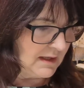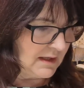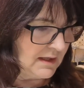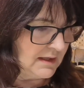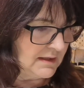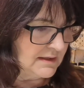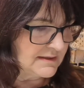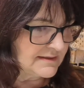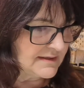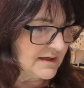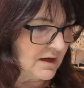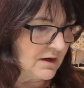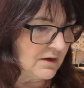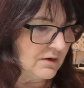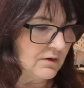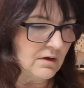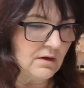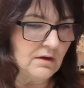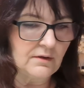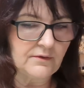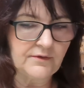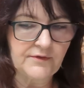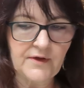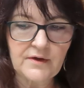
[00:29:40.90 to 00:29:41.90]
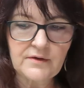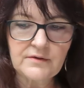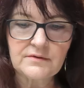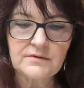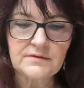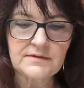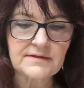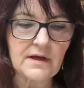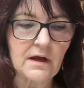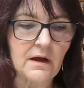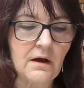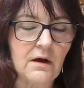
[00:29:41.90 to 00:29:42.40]
So
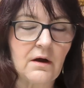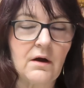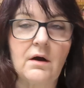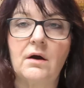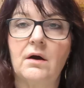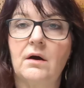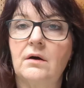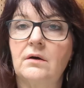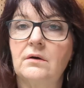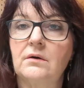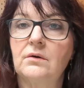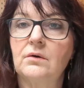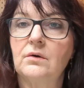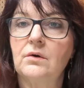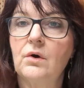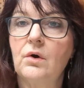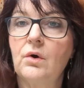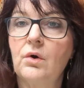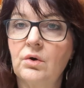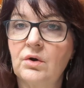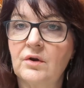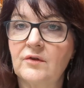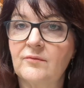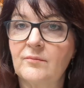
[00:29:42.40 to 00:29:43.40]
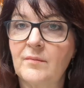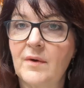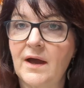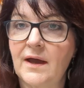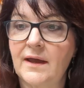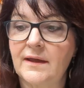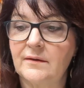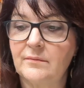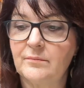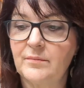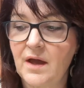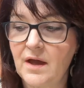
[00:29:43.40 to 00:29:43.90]
those are all of
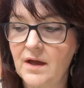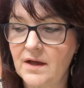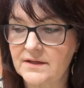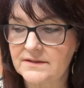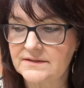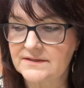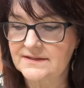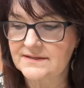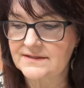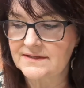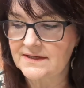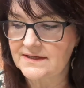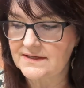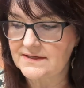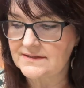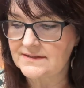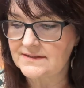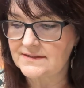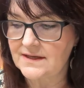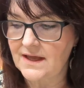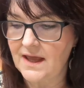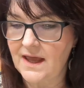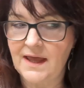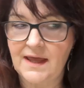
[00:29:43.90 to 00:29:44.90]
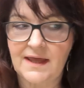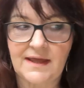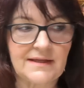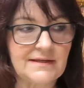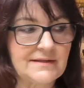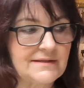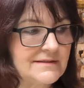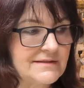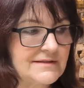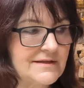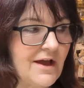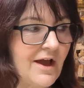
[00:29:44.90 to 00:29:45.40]
my purchases,
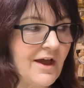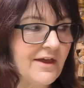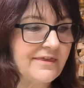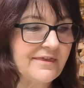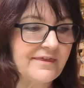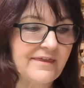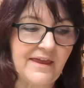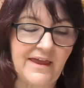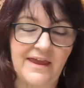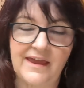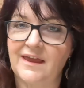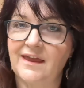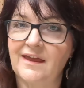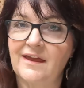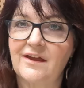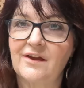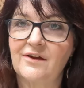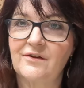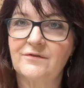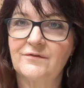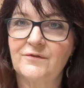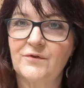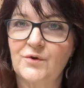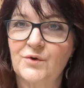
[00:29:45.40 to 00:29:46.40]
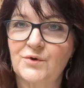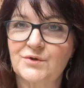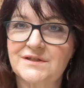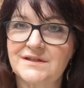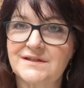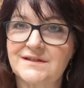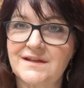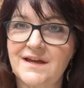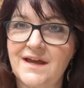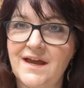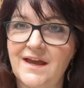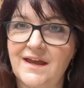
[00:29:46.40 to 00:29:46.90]
and I think for
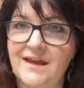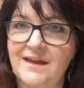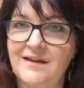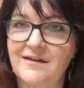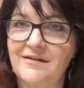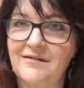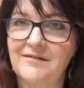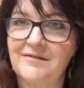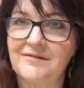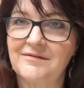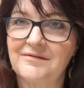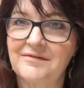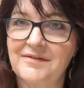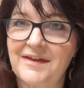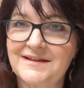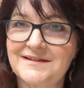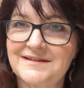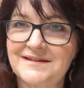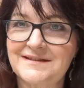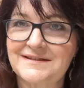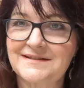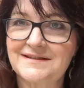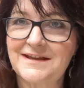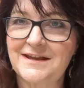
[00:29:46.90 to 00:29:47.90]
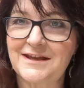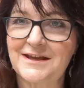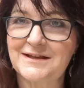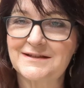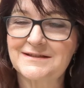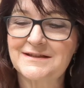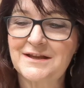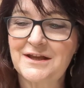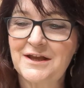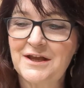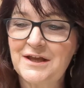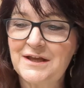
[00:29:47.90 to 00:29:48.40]
today that is
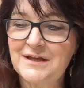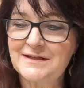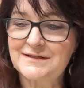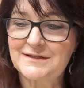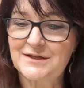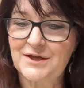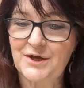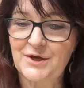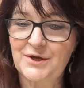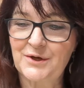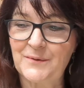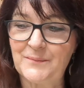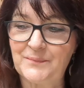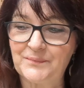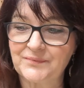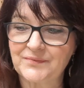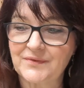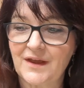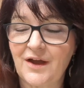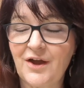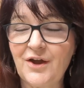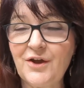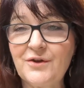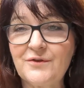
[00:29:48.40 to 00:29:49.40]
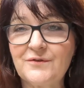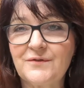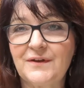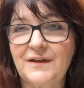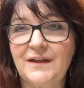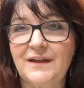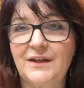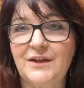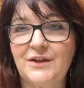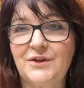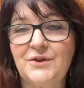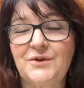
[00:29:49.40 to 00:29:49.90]
it. So
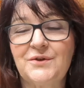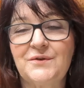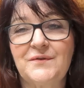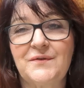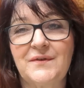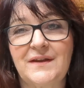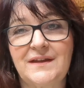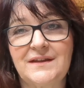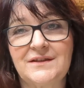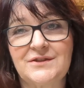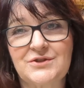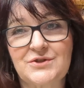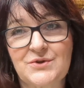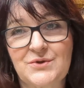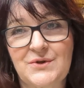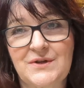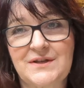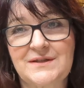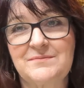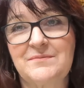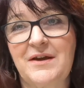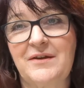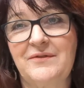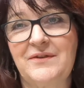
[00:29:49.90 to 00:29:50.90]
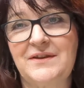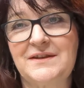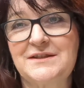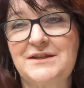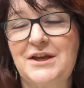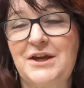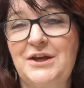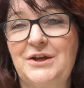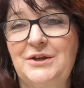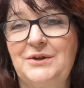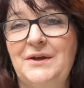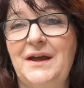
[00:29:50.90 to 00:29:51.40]
hopefully you've enjoyed my
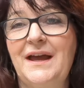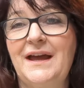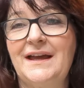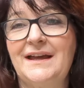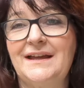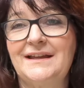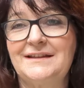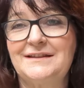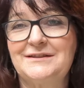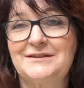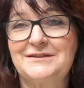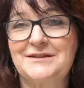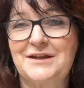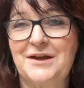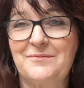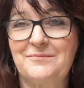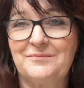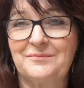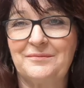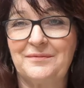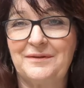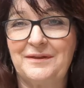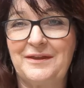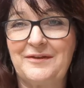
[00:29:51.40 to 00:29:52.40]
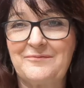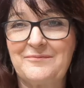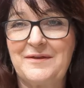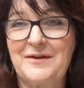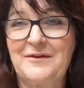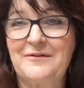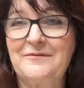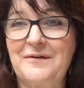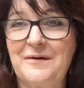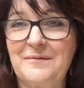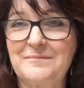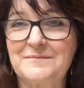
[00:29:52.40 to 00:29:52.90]
video and give me a
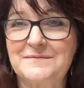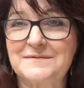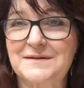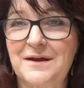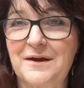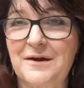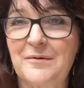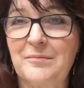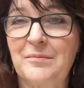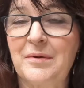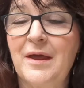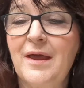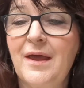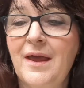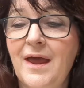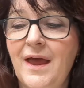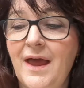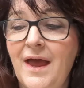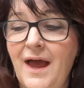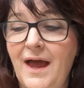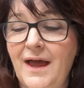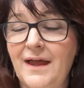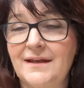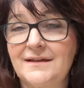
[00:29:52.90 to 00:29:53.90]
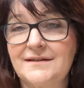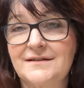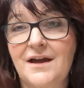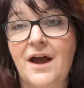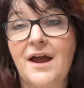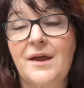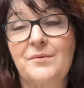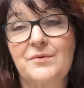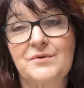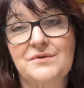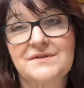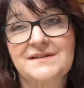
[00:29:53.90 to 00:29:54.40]
thumbs up, and
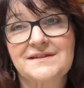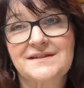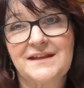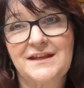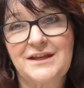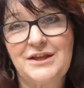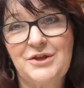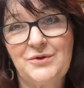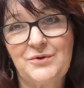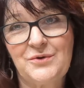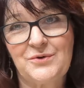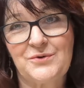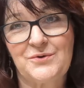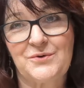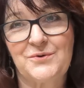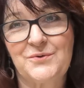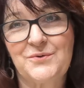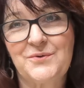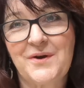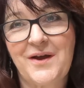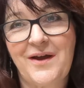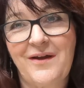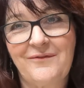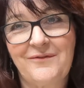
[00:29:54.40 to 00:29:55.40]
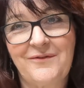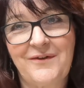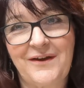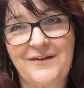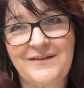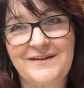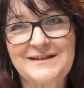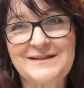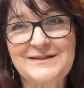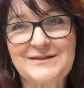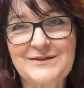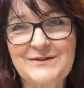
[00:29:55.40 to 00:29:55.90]
I will see you all
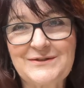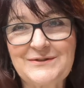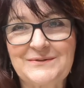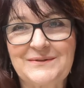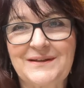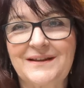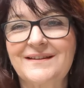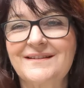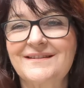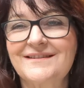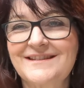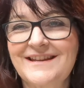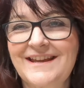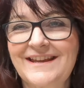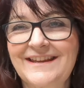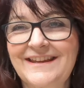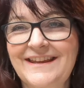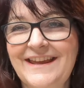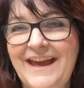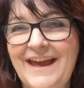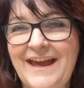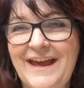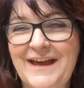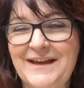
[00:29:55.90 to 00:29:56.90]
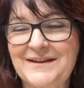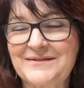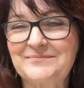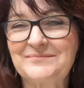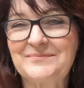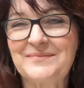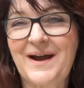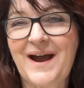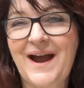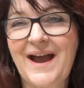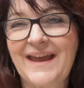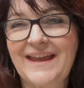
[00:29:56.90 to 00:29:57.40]
very soon. Take care.
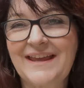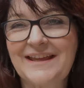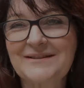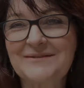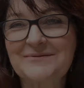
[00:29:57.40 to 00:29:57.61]
Bye.